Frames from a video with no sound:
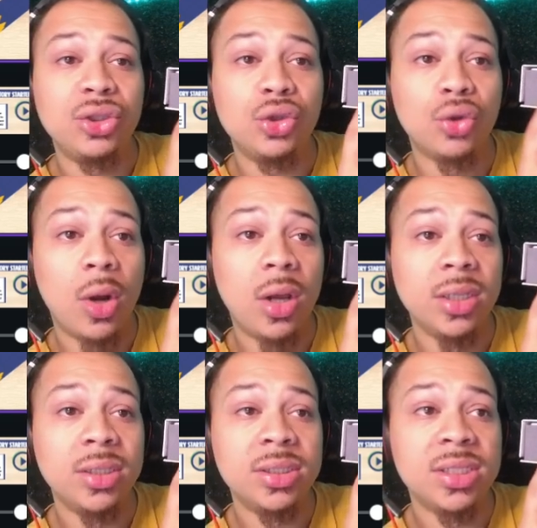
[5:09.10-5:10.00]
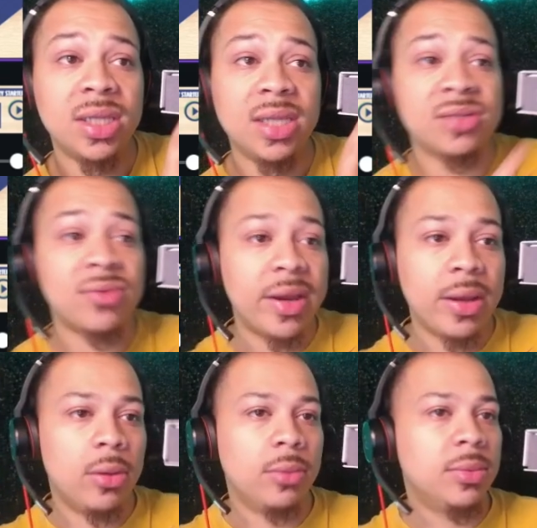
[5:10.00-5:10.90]
drawn to this right
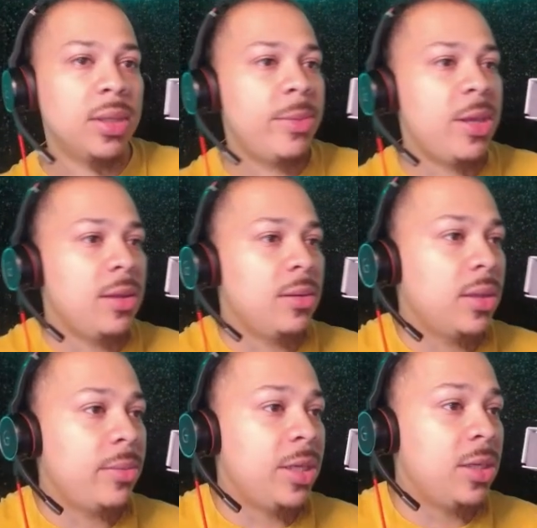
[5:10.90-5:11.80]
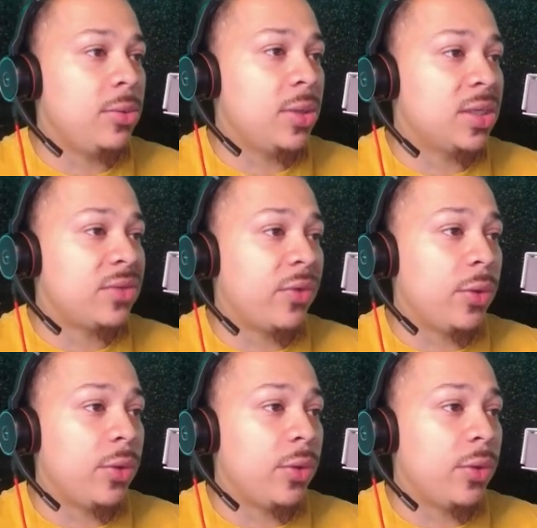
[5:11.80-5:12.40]
here. Oh, let me do this for you